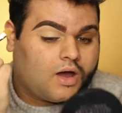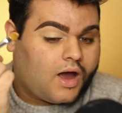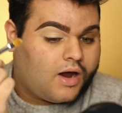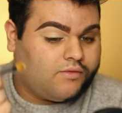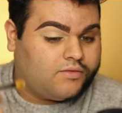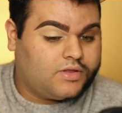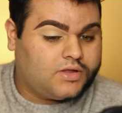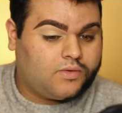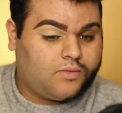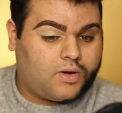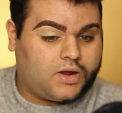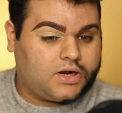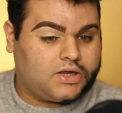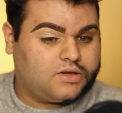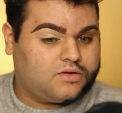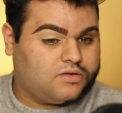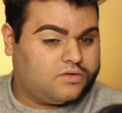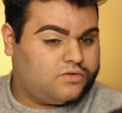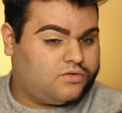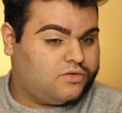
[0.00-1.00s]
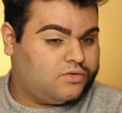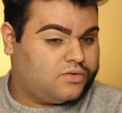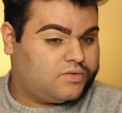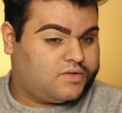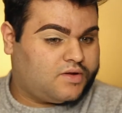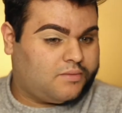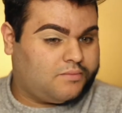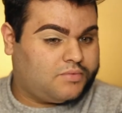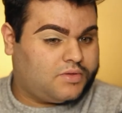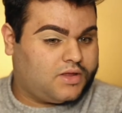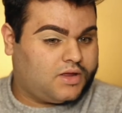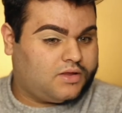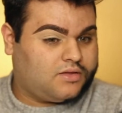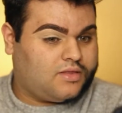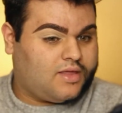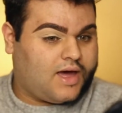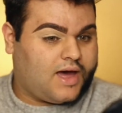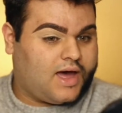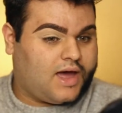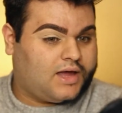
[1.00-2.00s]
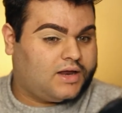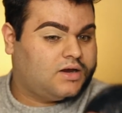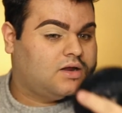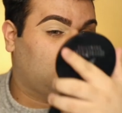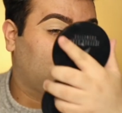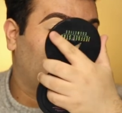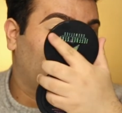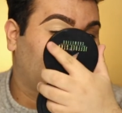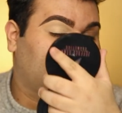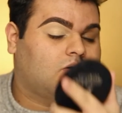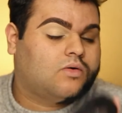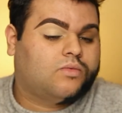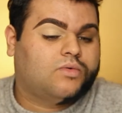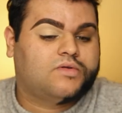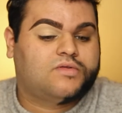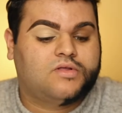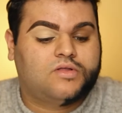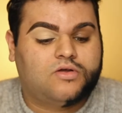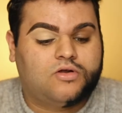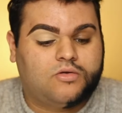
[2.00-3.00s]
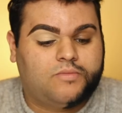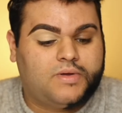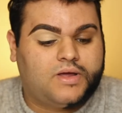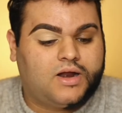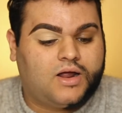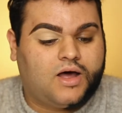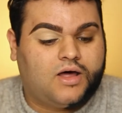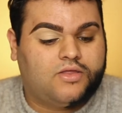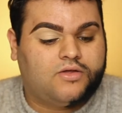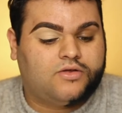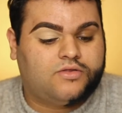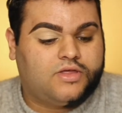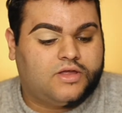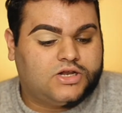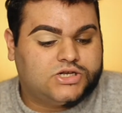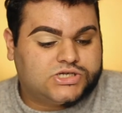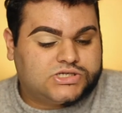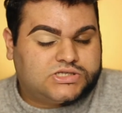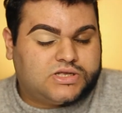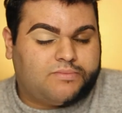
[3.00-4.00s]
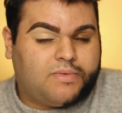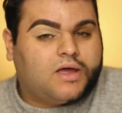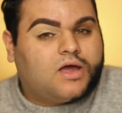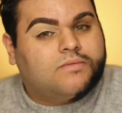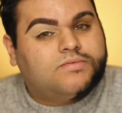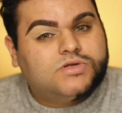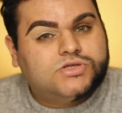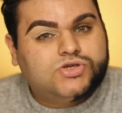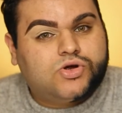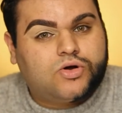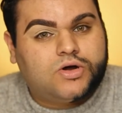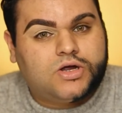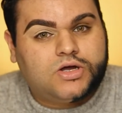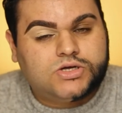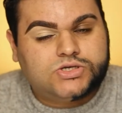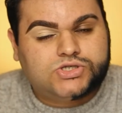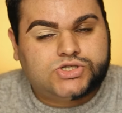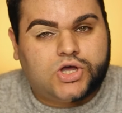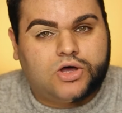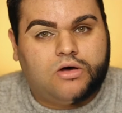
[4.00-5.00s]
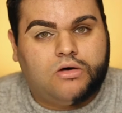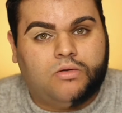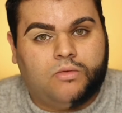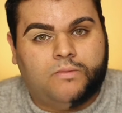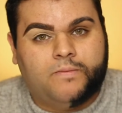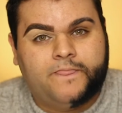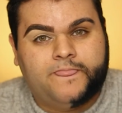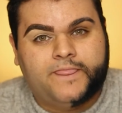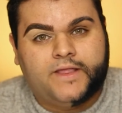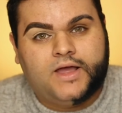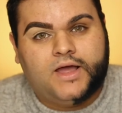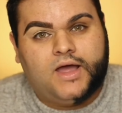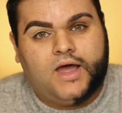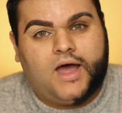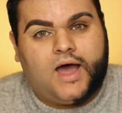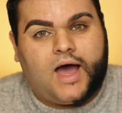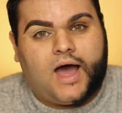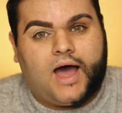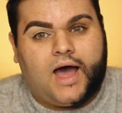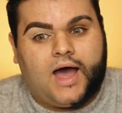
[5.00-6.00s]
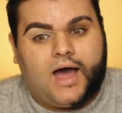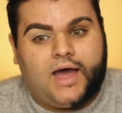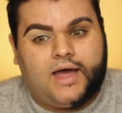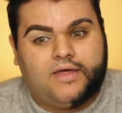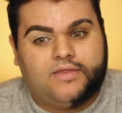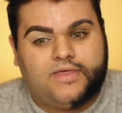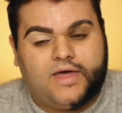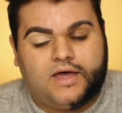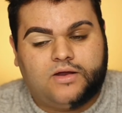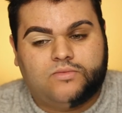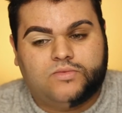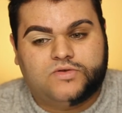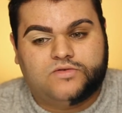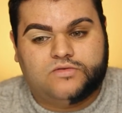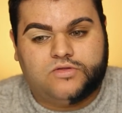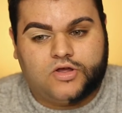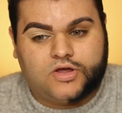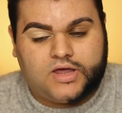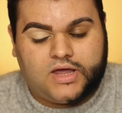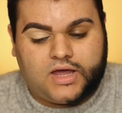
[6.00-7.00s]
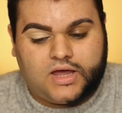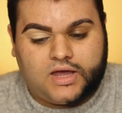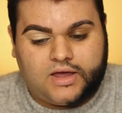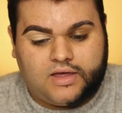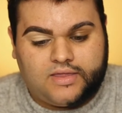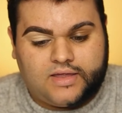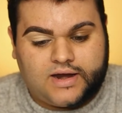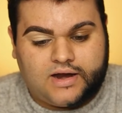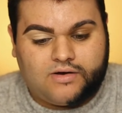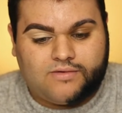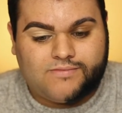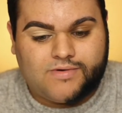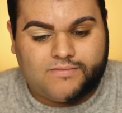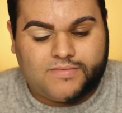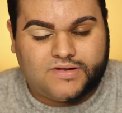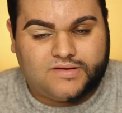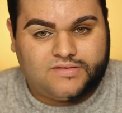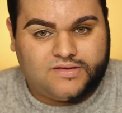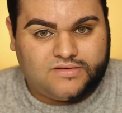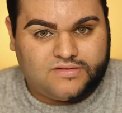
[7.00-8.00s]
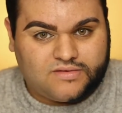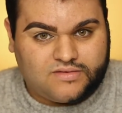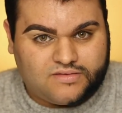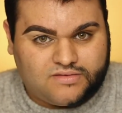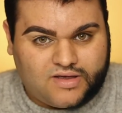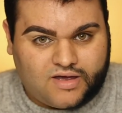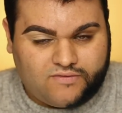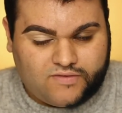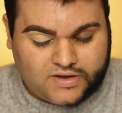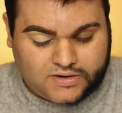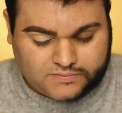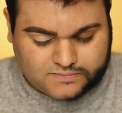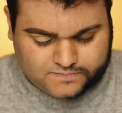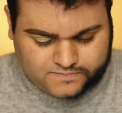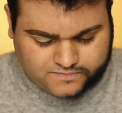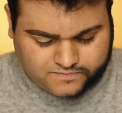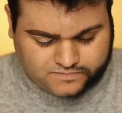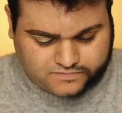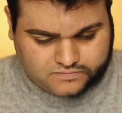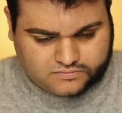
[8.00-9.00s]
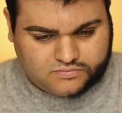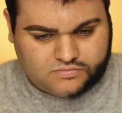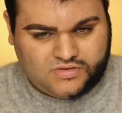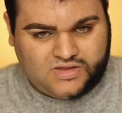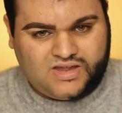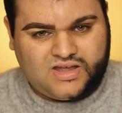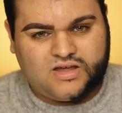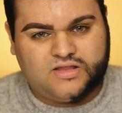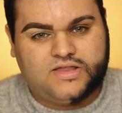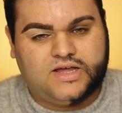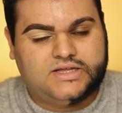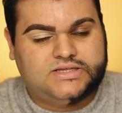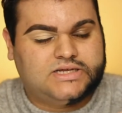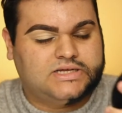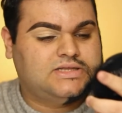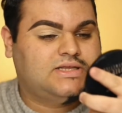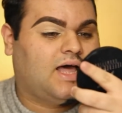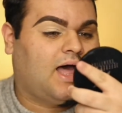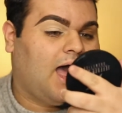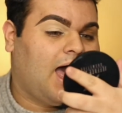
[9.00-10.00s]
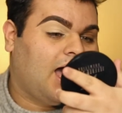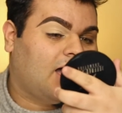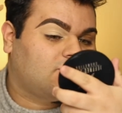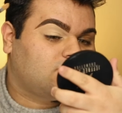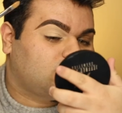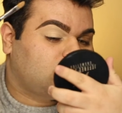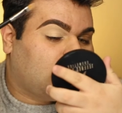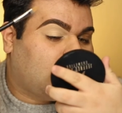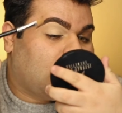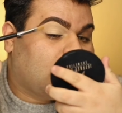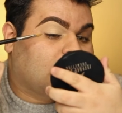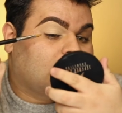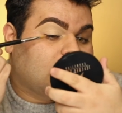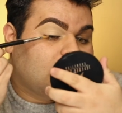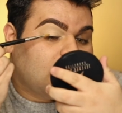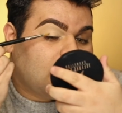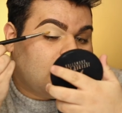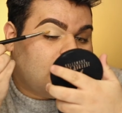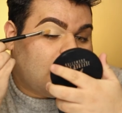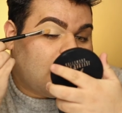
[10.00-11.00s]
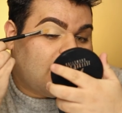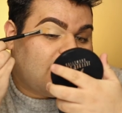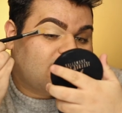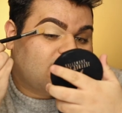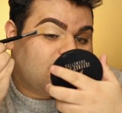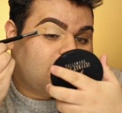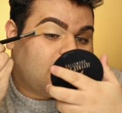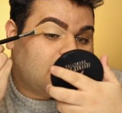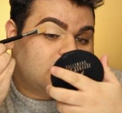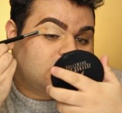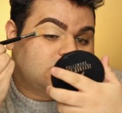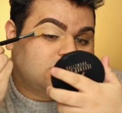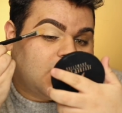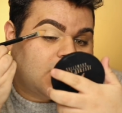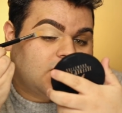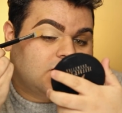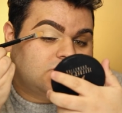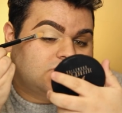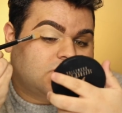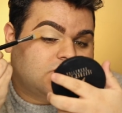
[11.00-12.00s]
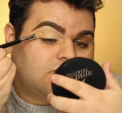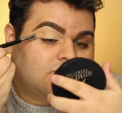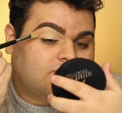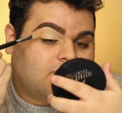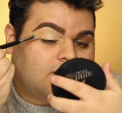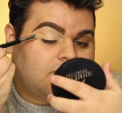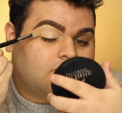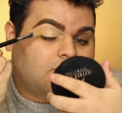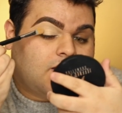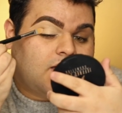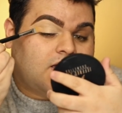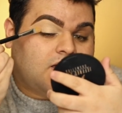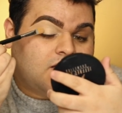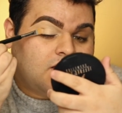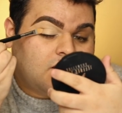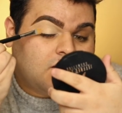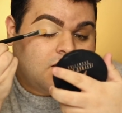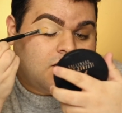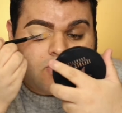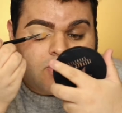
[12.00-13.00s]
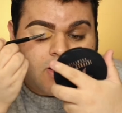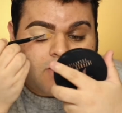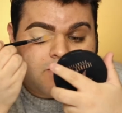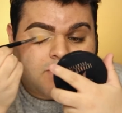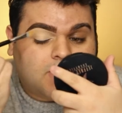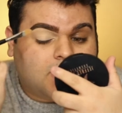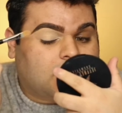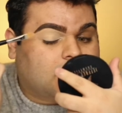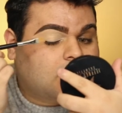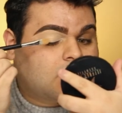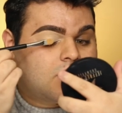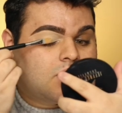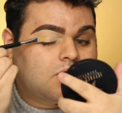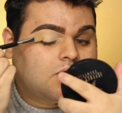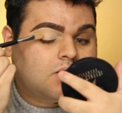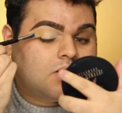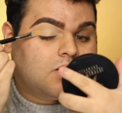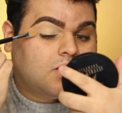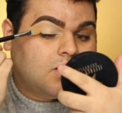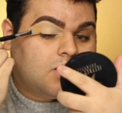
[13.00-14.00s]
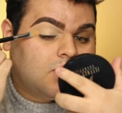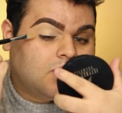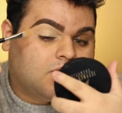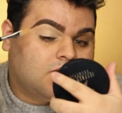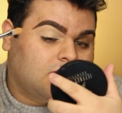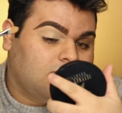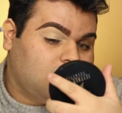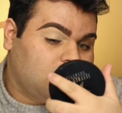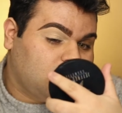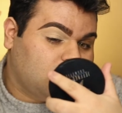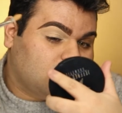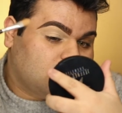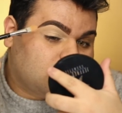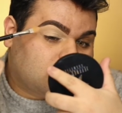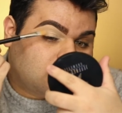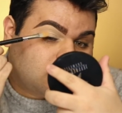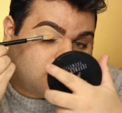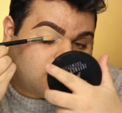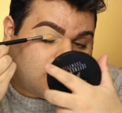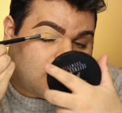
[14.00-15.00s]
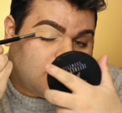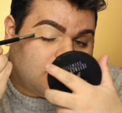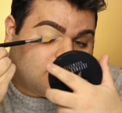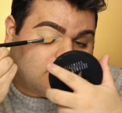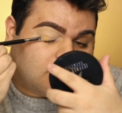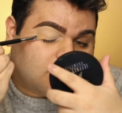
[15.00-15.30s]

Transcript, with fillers: I really wanted to do something that was a little bit other than just a makeup tutorial. So I then was looking, and then I remembered season 7, they did the half drag, half man challenge on the runway. Well, I'm like, let me just try